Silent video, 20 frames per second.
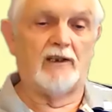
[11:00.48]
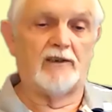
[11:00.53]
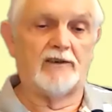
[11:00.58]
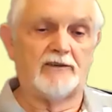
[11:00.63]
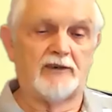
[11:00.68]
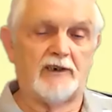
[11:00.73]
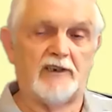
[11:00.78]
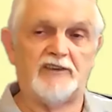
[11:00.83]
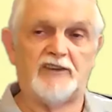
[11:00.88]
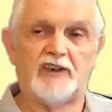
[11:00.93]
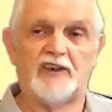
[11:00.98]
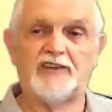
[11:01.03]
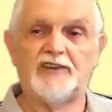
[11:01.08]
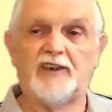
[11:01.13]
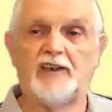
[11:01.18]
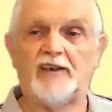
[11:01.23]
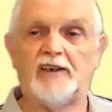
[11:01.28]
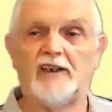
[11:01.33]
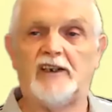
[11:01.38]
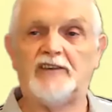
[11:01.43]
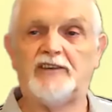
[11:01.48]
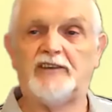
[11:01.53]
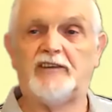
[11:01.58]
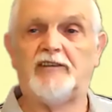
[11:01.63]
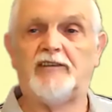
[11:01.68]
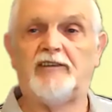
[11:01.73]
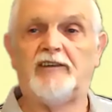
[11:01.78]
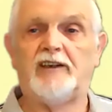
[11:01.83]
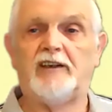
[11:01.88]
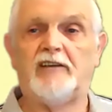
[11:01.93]
transistor is
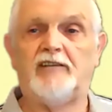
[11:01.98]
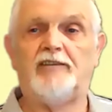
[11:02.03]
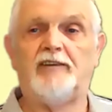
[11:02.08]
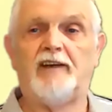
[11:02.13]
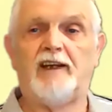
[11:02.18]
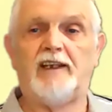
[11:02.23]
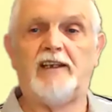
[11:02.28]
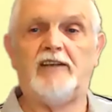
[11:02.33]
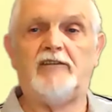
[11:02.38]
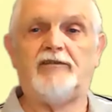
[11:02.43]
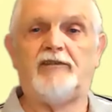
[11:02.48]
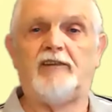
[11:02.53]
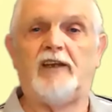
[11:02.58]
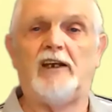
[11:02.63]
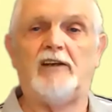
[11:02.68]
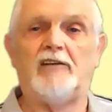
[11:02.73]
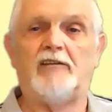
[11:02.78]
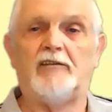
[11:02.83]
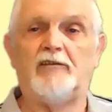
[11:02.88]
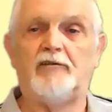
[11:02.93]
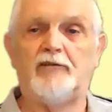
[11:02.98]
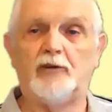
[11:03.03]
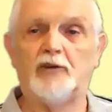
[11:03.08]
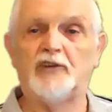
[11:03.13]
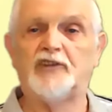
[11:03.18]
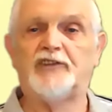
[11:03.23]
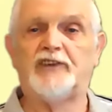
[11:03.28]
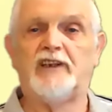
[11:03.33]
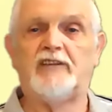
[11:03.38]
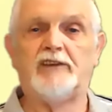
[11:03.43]
the
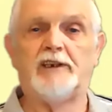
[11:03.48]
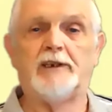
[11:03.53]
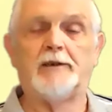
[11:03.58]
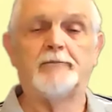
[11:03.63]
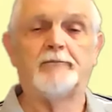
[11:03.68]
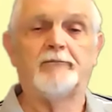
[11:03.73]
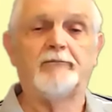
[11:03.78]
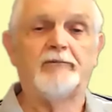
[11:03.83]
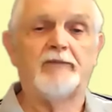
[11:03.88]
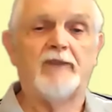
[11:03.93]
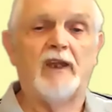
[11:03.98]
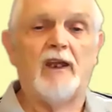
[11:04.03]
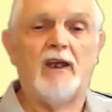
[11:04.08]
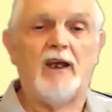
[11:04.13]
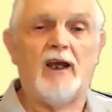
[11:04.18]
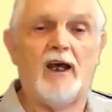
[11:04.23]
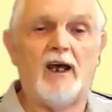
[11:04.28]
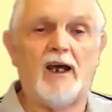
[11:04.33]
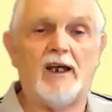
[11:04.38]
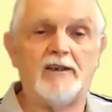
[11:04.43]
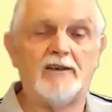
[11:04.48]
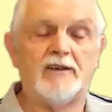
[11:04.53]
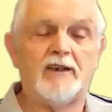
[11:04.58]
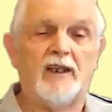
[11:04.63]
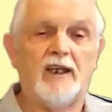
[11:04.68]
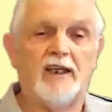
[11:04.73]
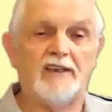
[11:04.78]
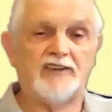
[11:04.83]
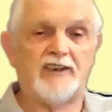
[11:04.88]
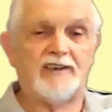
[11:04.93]
547, and
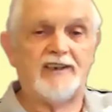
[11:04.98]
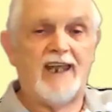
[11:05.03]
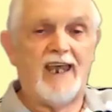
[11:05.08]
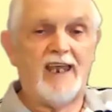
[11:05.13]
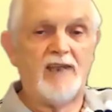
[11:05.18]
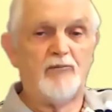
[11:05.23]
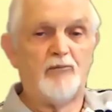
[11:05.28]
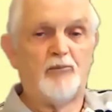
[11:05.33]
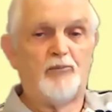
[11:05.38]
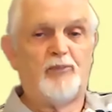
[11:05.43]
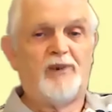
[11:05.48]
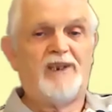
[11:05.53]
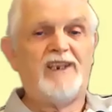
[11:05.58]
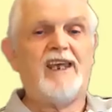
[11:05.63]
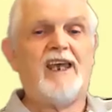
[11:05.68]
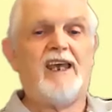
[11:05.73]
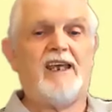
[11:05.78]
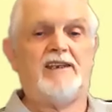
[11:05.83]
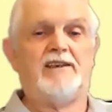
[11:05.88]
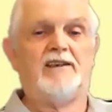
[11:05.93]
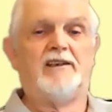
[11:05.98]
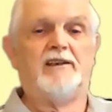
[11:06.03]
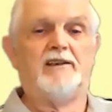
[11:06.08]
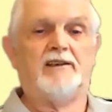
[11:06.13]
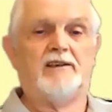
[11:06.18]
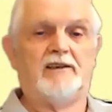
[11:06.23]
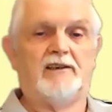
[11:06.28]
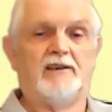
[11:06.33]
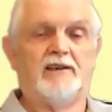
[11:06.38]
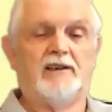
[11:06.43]
it's an NPN.
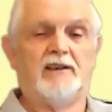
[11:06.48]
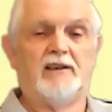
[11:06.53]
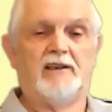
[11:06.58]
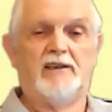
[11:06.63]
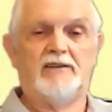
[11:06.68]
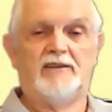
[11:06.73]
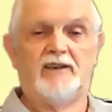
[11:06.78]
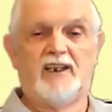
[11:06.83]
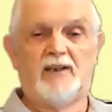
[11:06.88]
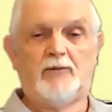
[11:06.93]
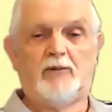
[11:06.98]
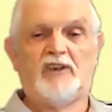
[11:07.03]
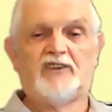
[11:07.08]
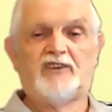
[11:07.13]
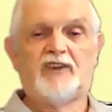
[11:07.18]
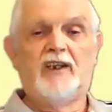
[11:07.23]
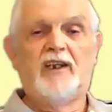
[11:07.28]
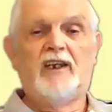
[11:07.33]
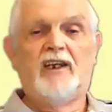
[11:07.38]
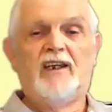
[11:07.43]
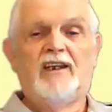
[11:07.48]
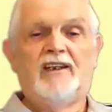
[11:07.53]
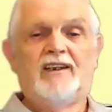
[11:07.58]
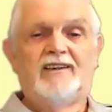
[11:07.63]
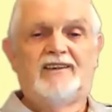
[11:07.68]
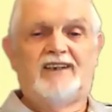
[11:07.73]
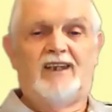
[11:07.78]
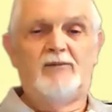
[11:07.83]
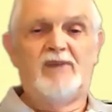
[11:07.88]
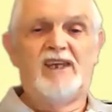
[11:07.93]
In other words,
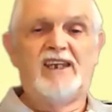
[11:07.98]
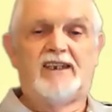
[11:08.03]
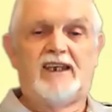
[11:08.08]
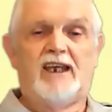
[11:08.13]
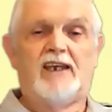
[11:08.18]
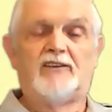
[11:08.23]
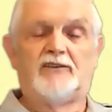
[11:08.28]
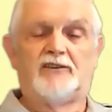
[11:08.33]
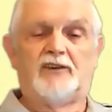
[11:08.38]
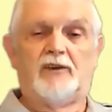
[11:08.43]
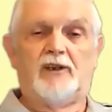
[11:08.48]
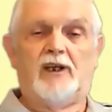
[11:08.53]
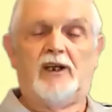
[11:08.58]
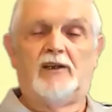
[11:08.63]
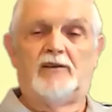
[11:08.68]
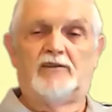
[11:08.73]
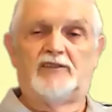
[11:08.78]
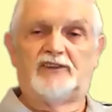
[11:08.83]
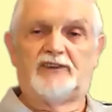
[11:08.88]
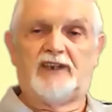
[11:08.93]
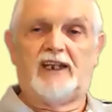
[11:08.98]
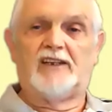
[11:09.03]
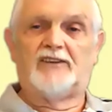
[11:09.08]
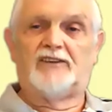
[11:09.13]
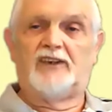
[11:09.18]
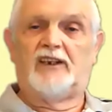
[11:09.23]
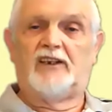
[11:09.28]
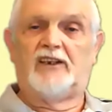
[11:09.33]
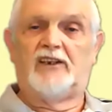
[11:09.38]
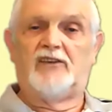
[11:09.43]
to make it start
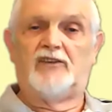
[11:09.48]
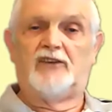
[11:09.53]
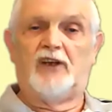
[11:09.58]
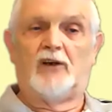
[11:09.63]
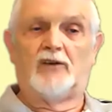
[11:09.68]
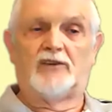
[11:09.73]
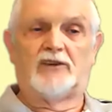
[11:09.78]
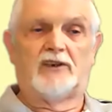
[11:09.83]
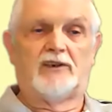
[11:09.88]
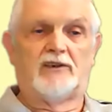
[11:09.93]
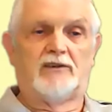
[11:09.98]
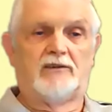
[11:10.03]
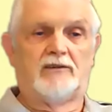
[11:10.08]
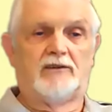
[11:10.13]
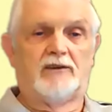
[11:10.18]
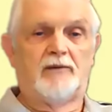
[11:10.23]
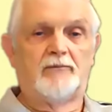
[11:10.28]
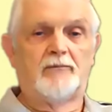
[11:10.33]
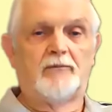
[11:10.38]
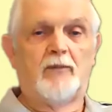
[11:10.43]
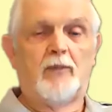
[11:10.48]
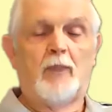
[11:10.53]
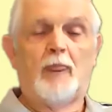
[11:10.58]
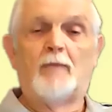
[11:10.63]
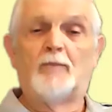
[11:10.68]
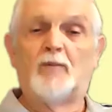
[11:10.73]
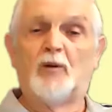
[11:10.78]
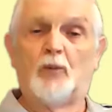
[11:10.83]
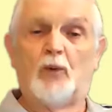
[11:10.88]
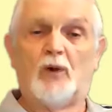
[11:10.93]
to conduct,
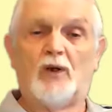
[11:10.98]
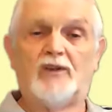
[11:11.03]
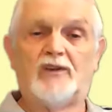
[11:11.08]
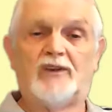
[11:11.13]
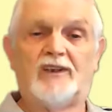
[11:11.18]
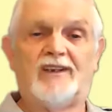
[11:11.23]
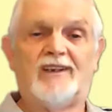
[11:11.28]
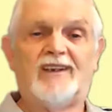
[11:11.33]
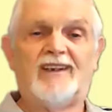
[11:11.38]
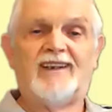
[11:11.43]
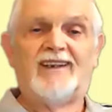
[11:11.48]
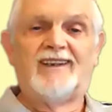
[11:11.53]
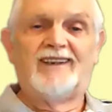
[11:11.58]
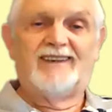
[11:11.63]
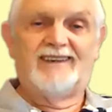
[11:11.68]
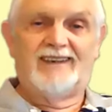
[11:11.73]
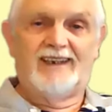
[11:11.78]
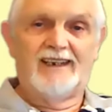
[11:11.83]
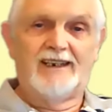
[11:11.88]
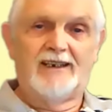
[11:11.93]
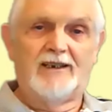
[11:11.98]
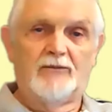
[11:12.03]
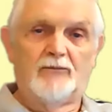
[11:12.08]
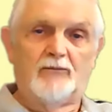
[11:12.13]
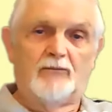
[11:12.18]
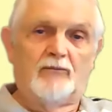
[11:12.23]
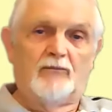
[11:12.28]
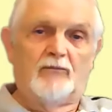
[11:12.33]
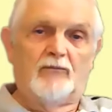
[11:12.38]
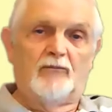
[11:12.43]
we want the
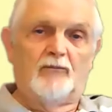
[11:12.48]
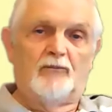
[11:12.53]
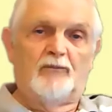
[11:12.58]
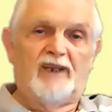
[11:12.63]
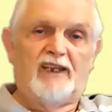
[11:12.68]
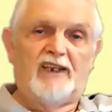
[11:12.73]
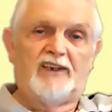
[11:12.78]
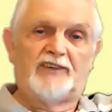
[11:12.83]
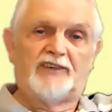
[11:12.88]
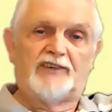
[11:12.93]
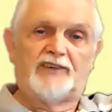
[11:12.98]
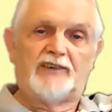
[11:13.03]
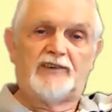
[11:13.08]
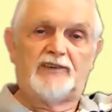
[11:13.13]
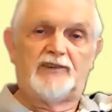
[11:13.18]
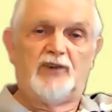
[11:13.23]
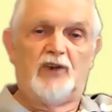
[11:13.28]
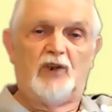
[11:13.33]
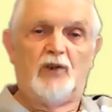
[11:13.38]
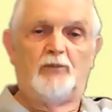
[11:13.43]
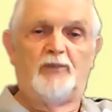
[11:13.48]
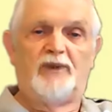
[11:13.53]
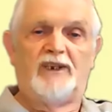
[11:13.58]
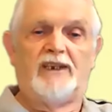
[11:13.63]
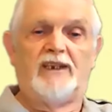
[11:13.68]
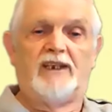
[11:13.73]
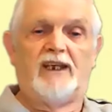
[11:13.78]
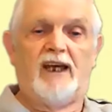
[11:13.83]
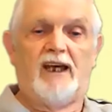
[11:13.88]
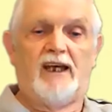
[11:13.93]
base to
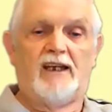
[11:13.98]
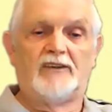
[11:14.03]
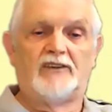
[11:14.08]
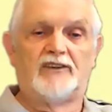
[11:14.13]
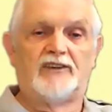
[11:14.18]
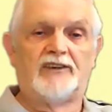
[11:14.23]
be at